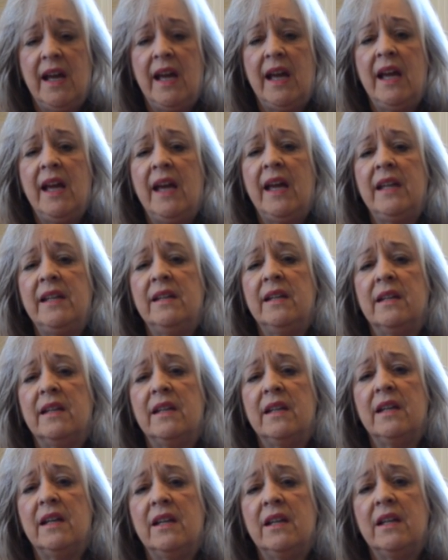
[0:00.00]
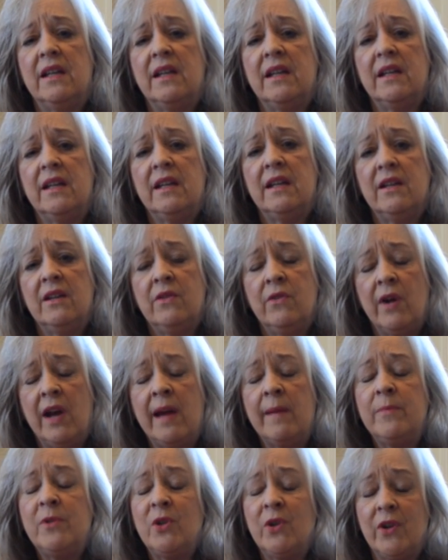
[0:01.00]
and
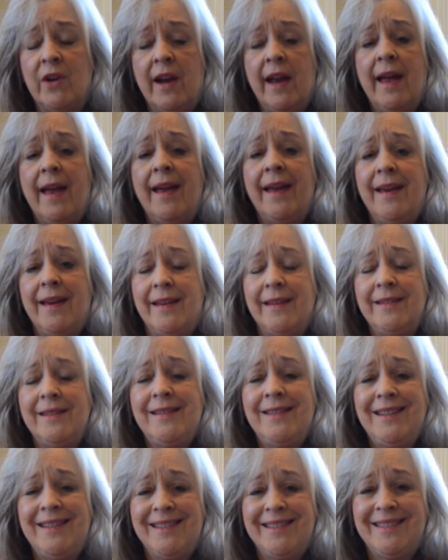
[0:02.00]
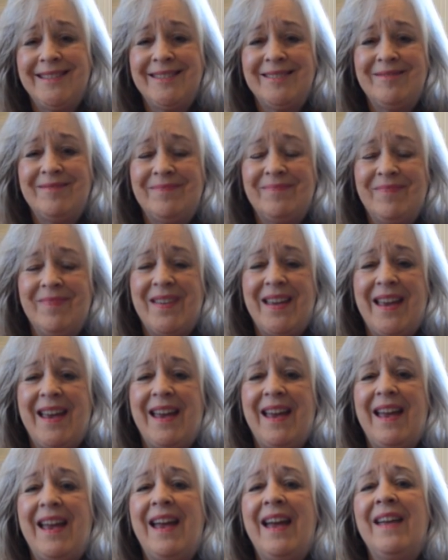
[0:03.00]
grabbed her hand.
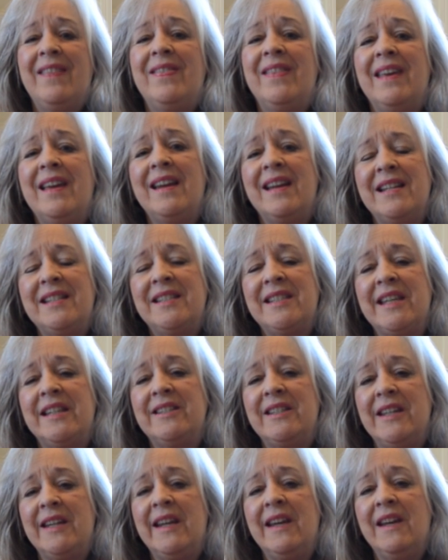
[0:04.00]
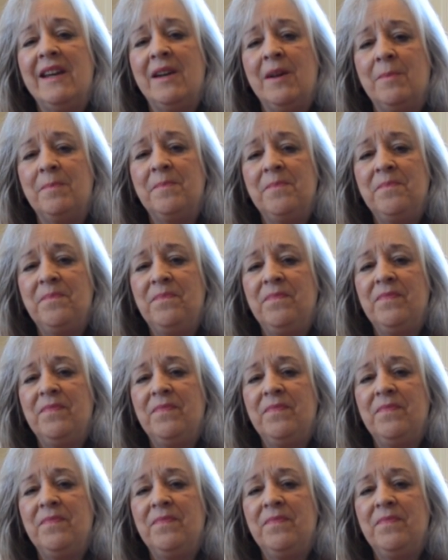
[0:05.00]
And then I said to him,